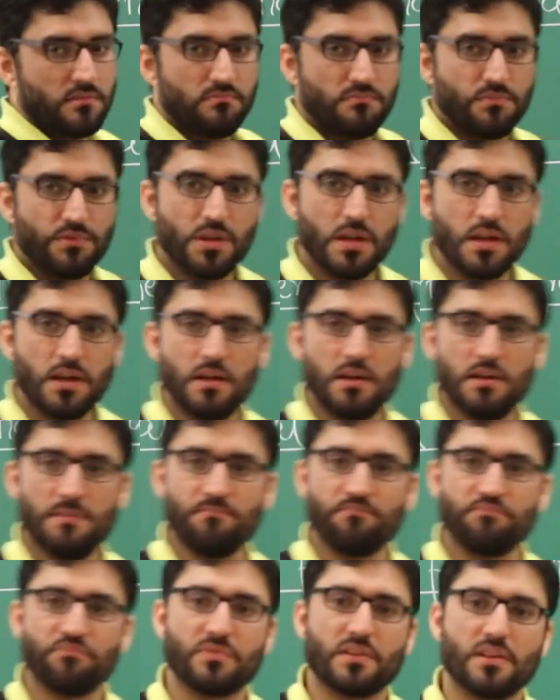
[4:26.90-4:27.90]

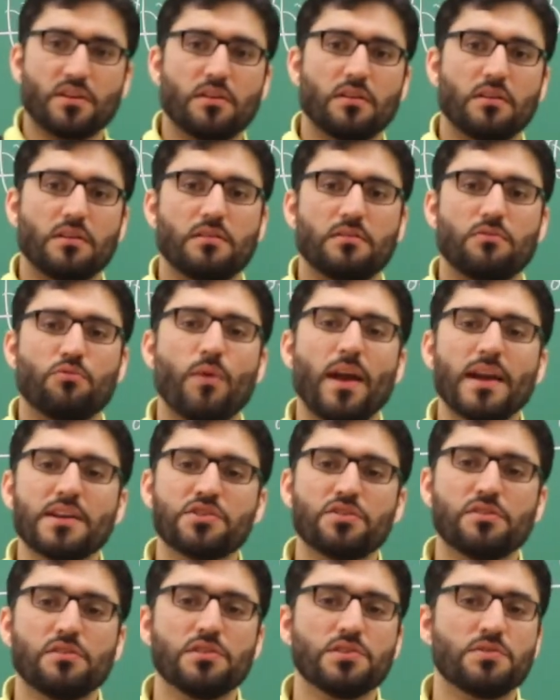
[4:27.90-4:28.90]

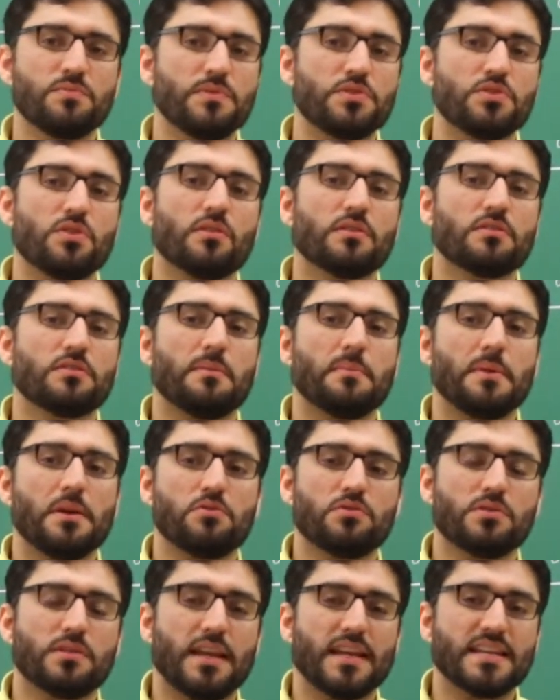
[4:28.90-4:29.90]
vectors, we talked
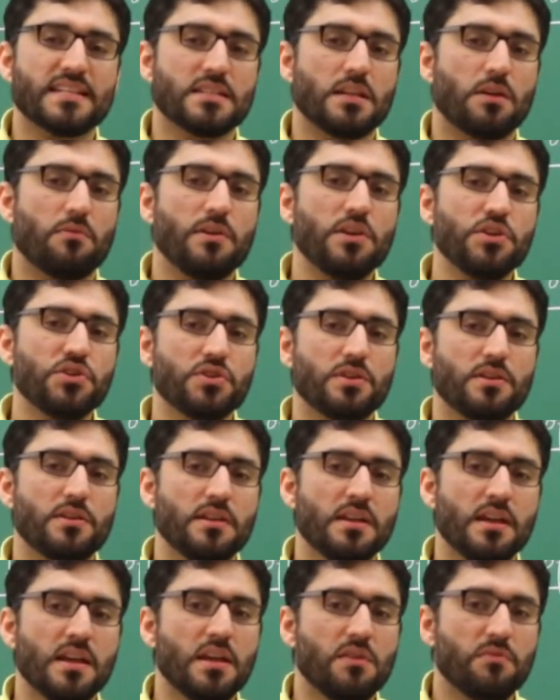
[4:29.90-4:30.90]
about the
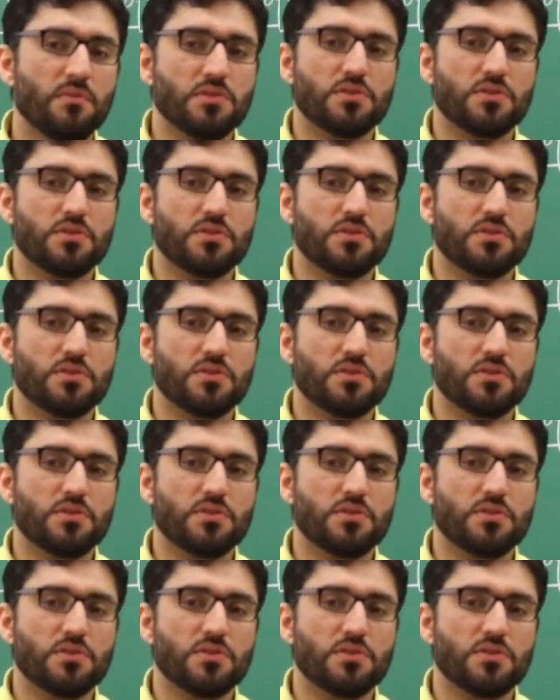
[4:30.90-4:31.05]
acceleration, we